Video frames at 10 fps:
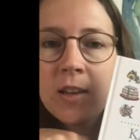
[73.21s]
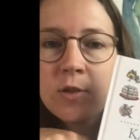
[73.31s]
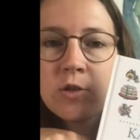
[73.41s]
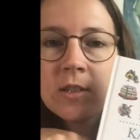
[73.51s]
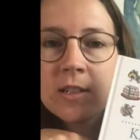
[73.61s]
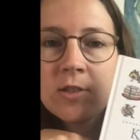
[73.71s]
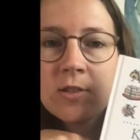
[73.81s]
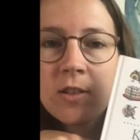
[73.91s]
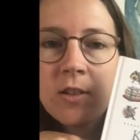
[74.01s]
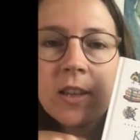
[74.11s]

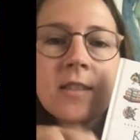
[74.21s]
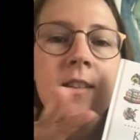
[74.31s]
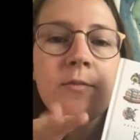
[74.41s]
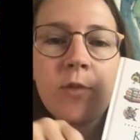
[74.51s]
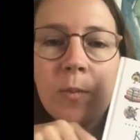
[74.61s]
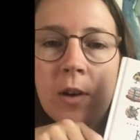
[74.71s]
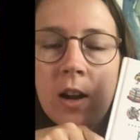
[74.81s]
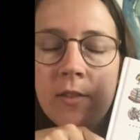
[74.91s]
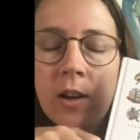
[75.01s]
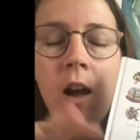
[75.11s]
traditional, in some form or
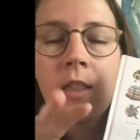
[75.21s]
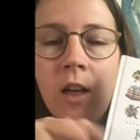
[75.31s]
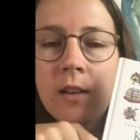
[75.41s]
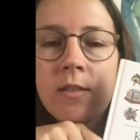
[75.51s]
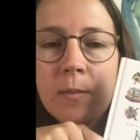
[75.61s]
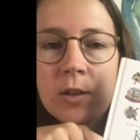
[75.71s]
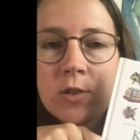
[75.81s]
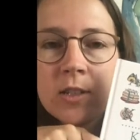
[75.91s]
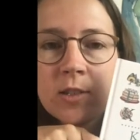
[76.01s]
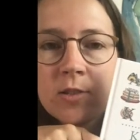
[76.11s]
another. A lot of them are
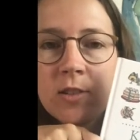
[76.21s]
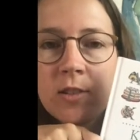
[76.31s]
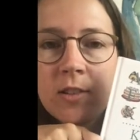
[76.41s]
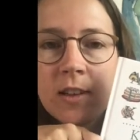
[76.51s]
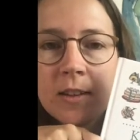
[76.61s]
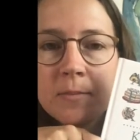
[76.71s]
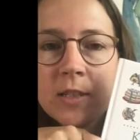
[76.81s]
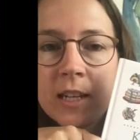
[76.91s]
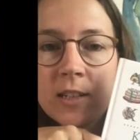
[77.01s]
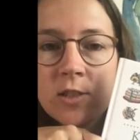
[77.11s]
traditional
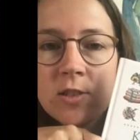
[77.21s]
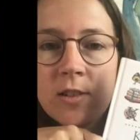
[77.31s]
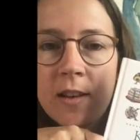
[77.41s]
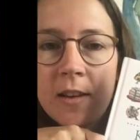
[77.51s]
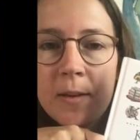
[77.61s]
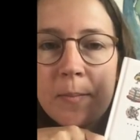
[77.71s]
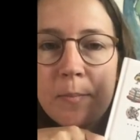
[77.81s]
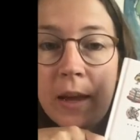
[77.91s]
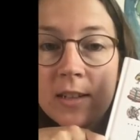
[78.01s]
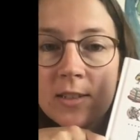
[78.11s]
Danish
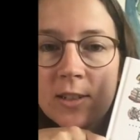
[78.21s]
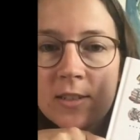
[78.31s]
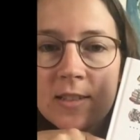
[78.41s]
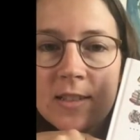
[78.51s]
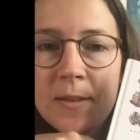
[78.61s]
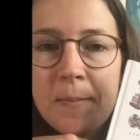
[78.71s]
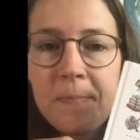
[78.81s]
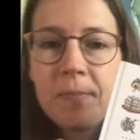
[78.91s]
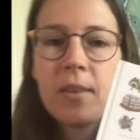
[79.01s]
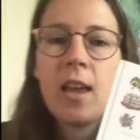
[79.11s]
baked goods,
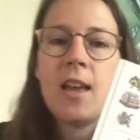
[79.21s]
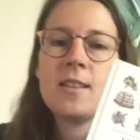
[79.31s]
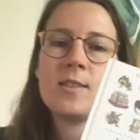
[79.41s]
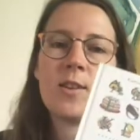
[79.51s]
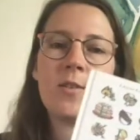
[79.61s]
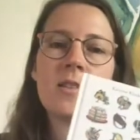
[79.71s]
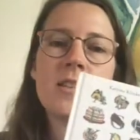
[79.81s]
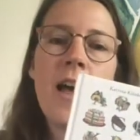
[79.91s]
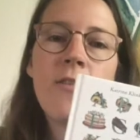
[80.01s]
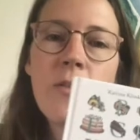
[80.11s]
and so it's
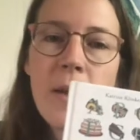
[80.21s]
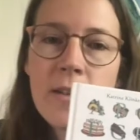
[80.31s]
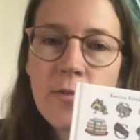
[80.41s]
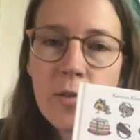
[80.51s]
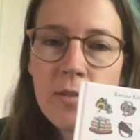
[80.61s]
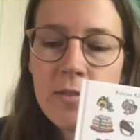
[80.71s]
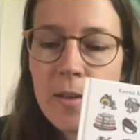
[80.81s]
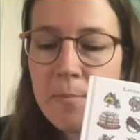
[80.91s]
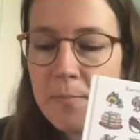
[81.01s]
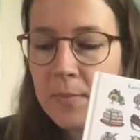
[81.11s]
an alphabet full of
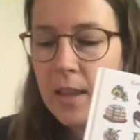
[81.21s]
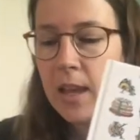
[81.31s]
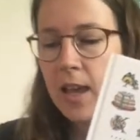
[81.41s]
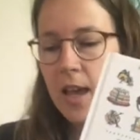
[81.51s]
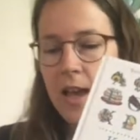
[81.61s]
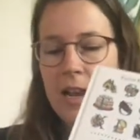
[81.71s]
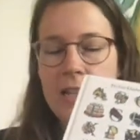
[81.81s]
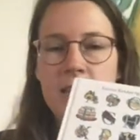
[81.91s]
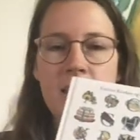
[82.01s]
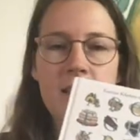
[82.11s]
them. And I
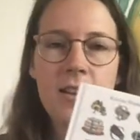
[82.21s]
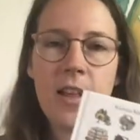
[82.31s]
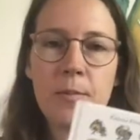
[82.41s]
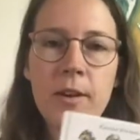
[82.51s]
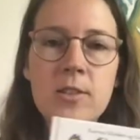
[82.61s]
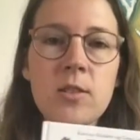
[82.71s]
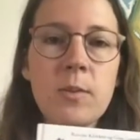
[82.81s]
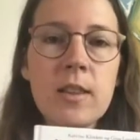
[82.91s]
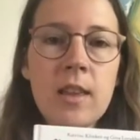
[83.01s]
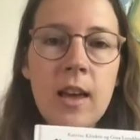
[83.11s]
did it in collaboration
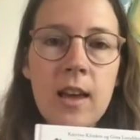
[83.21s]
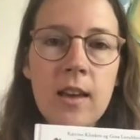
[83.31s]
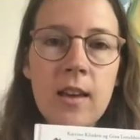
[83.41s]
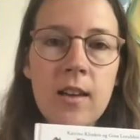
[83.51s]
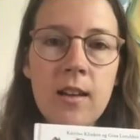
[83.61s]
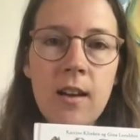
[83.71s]
with a